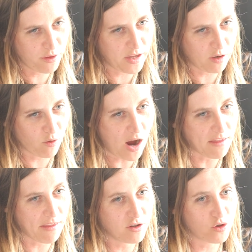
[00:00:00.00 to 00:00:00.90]
thing
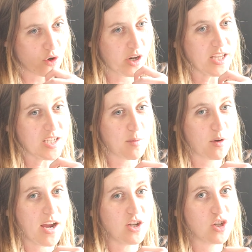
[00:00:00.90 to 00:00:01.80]
rather than drawing
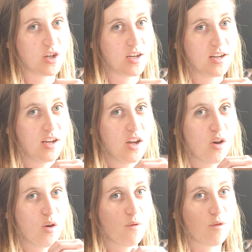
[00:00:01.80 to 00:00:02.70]
inspiration
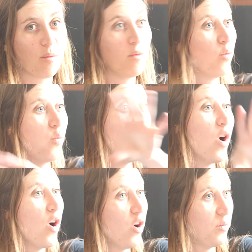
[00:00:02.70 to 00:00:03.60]
from the
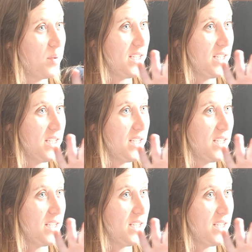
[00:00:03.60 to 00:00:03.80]
world.